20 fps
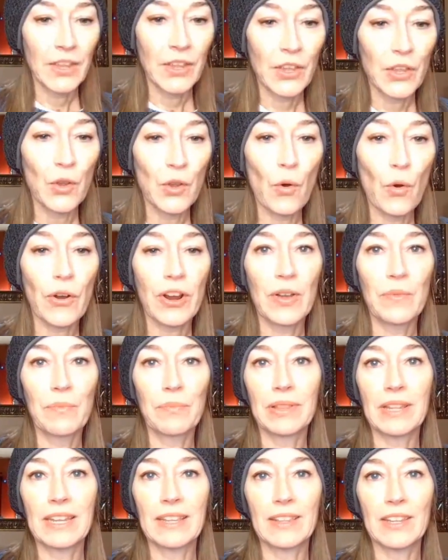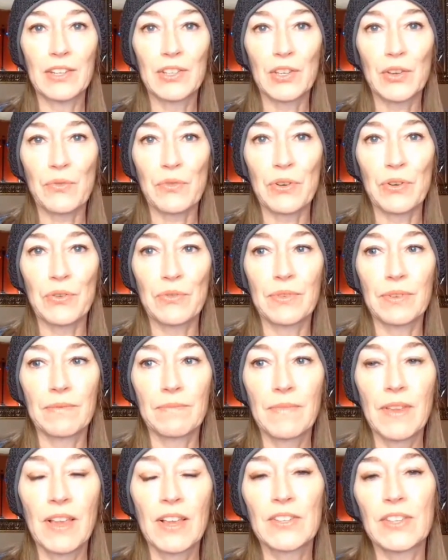you're completely screwed.
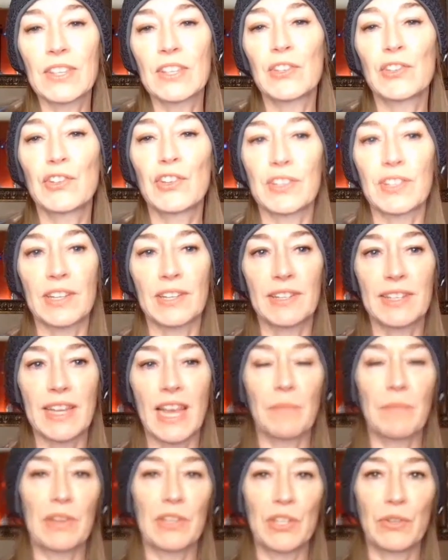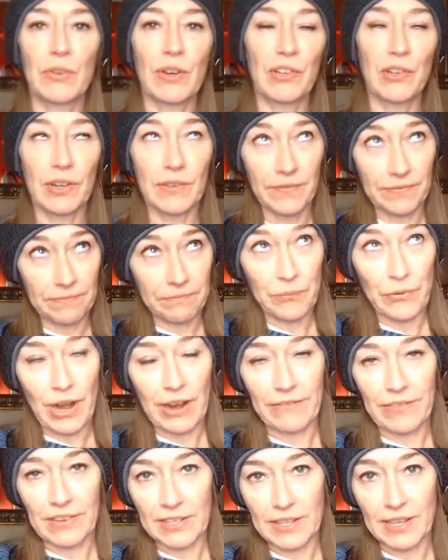So this is just a segment too. I should have
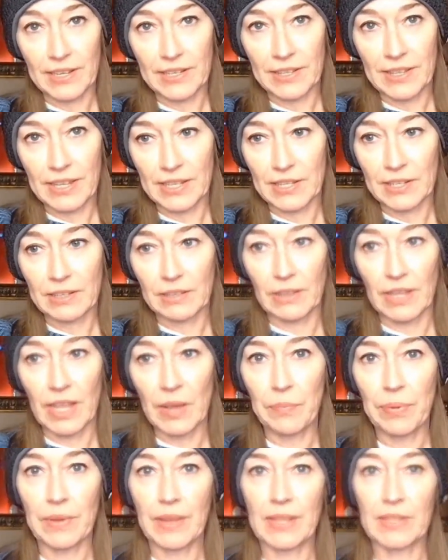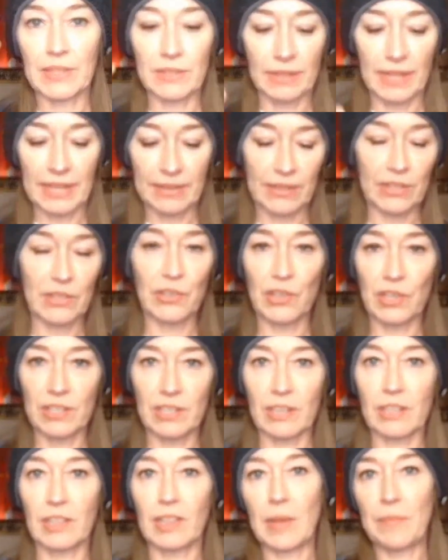prefaced this, this clip. It's like, this is just
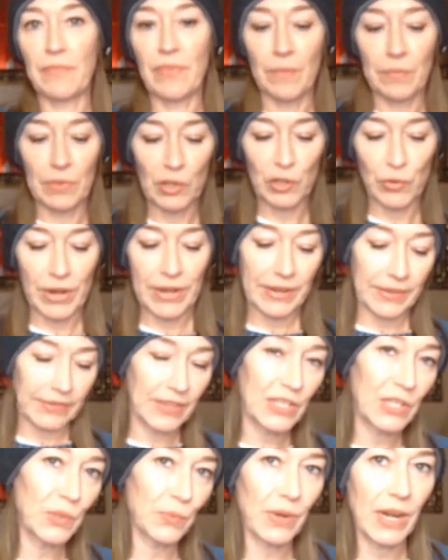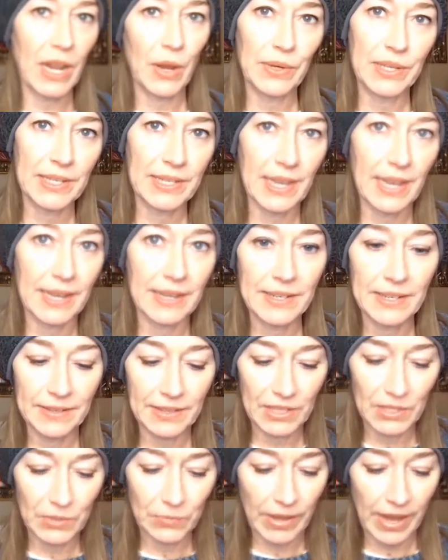a clip from the training and this is what I was sent.
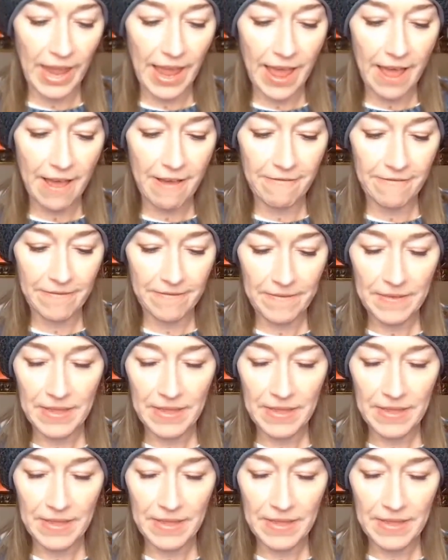This is what I have.